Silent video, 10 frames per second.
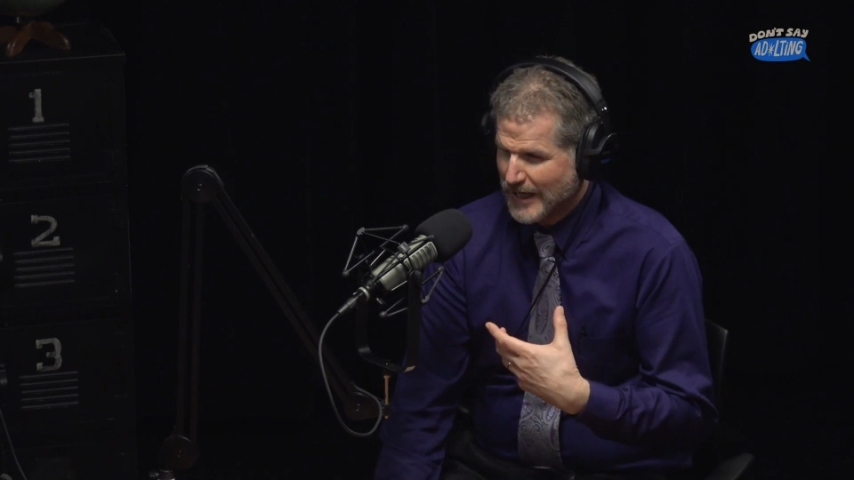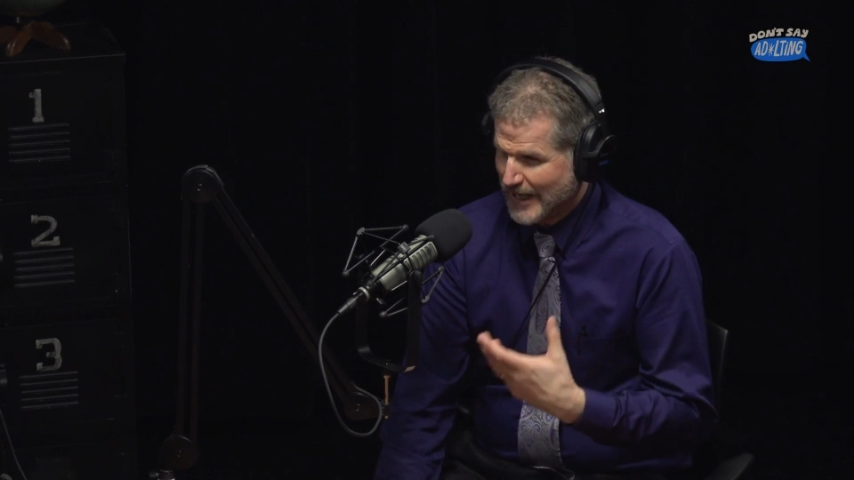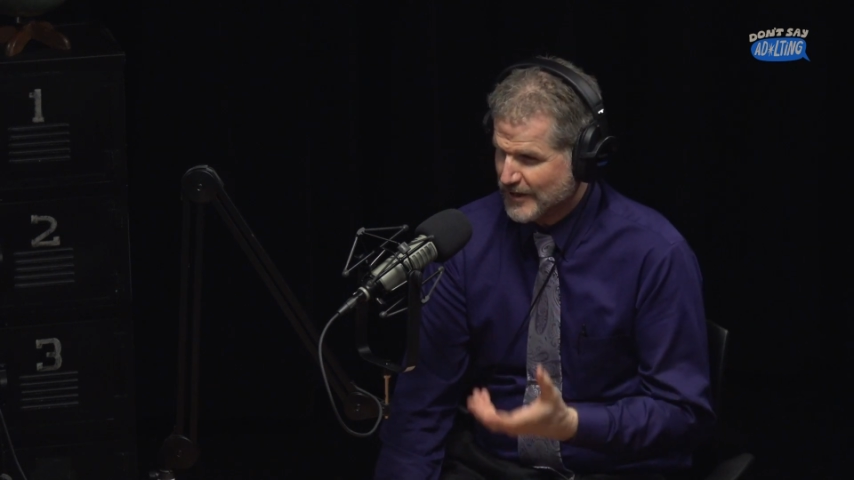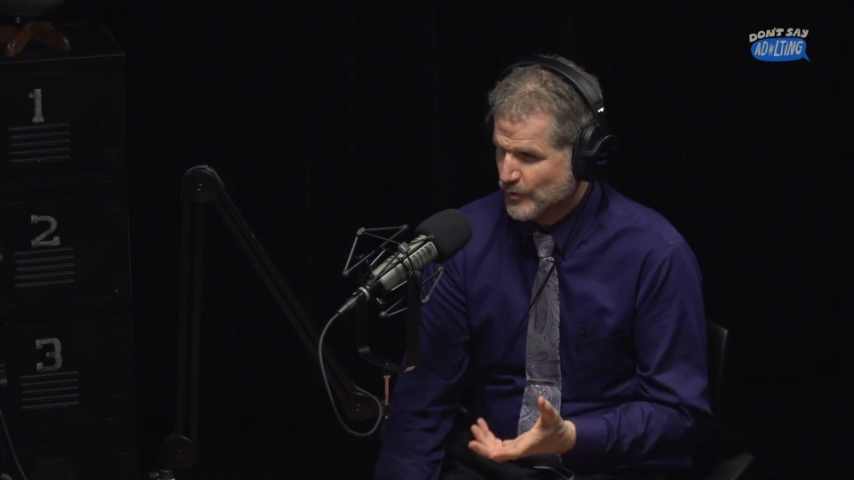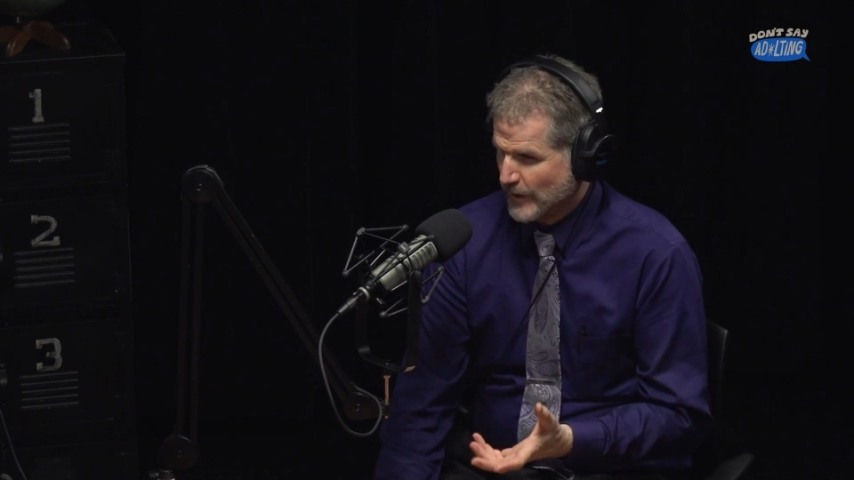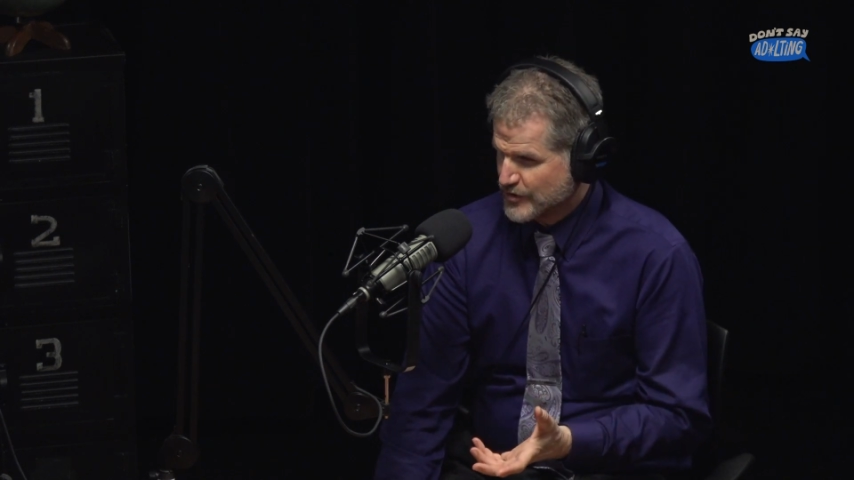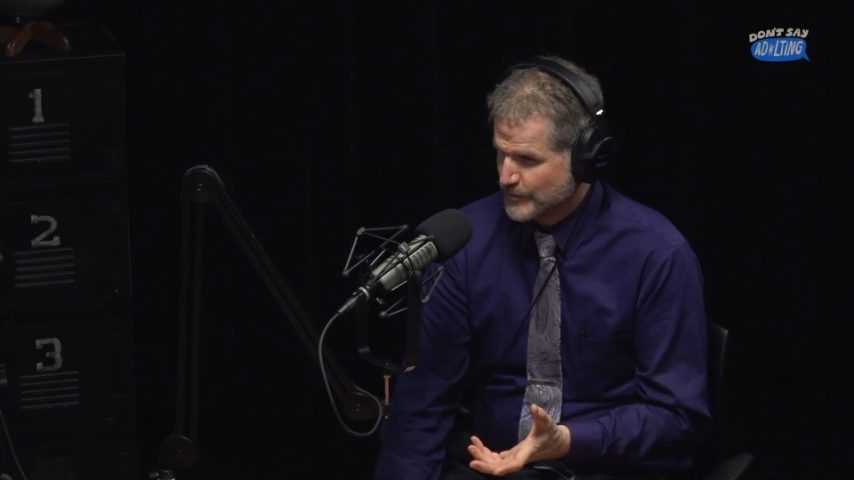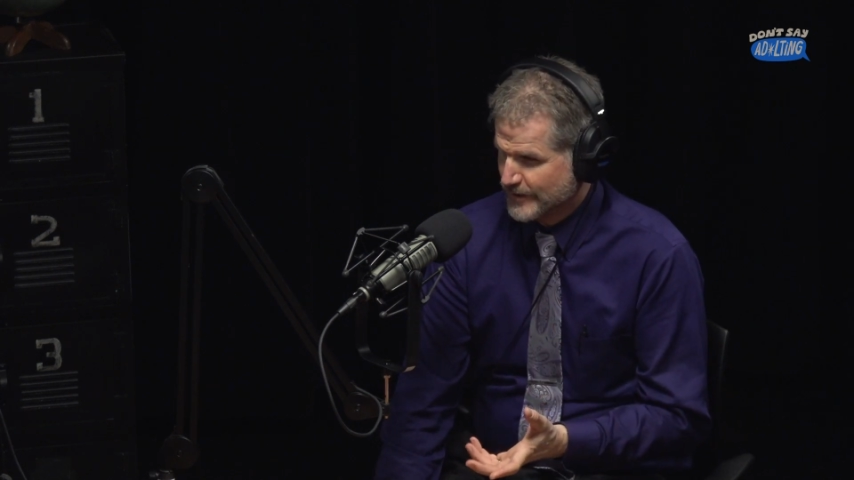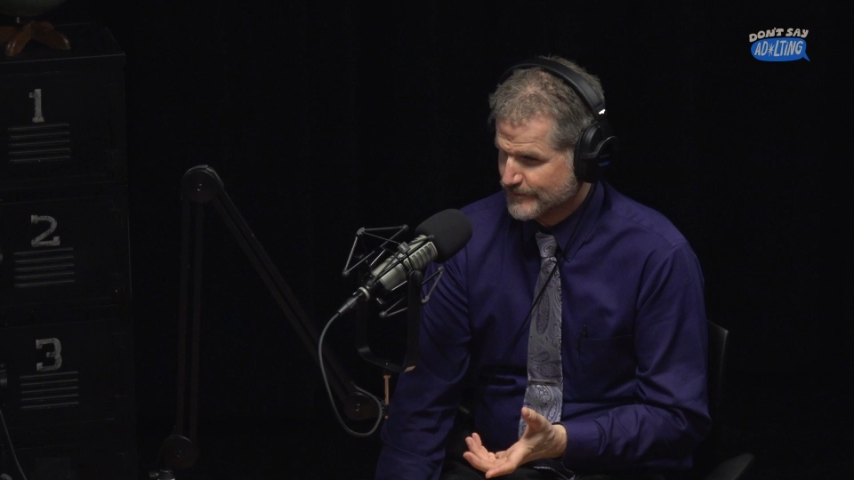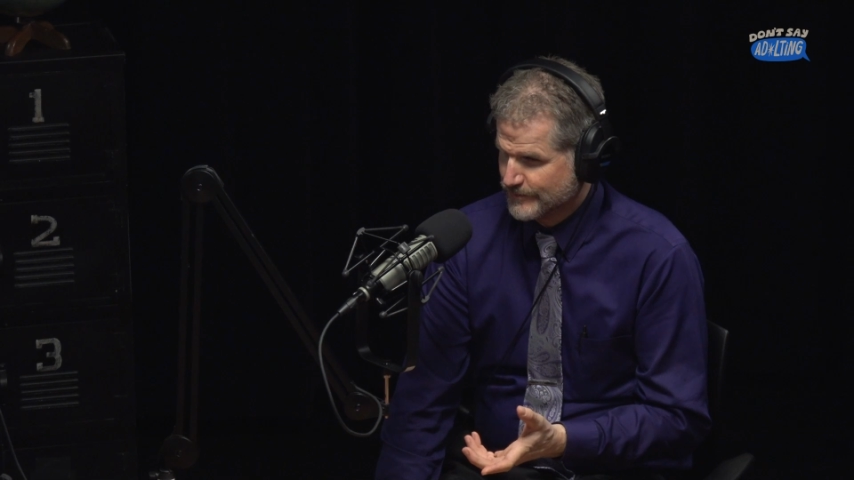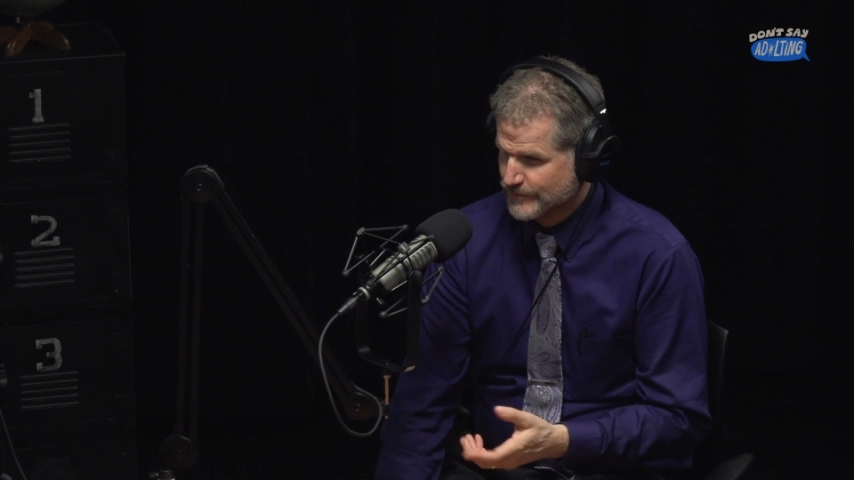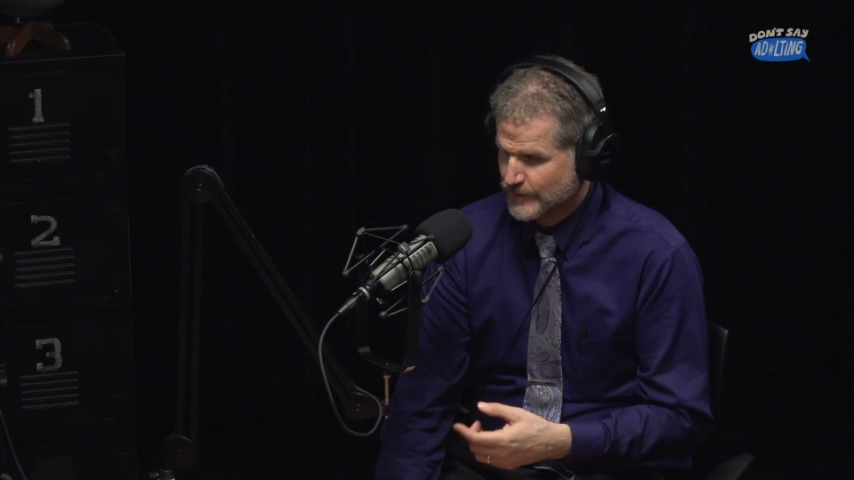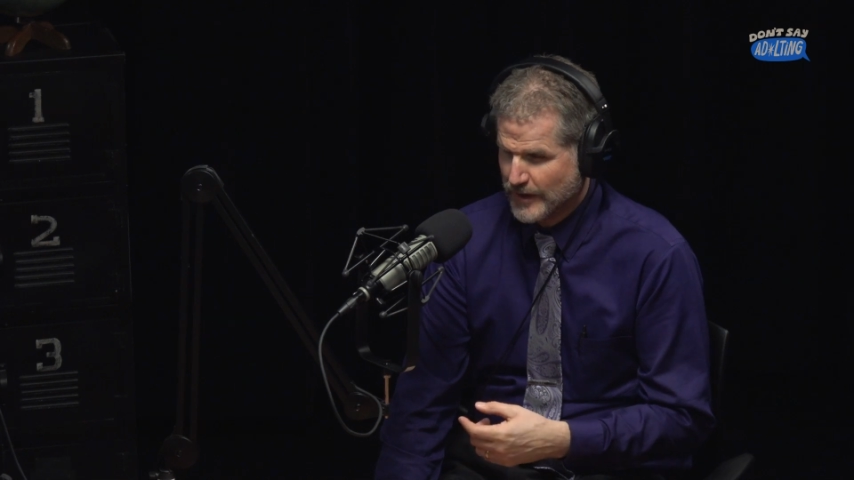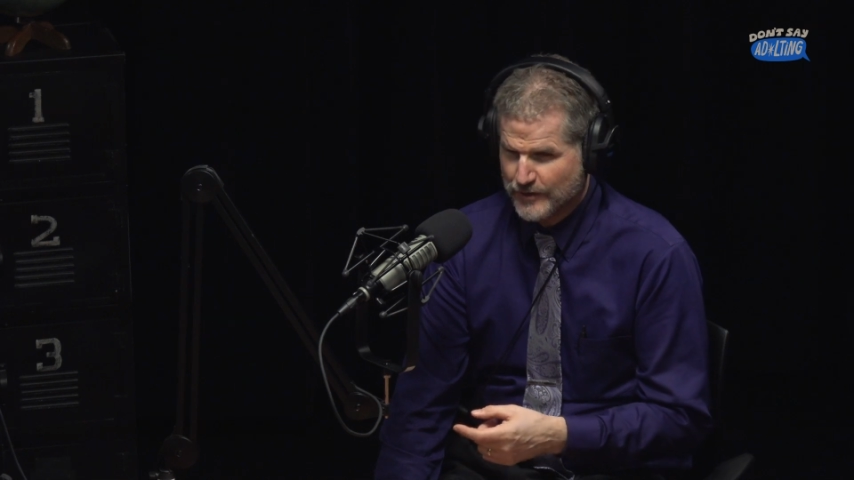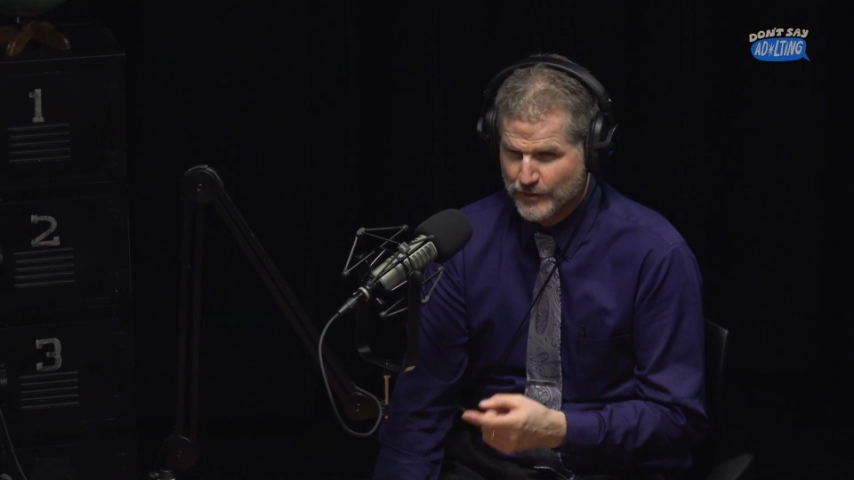acne regimen, right?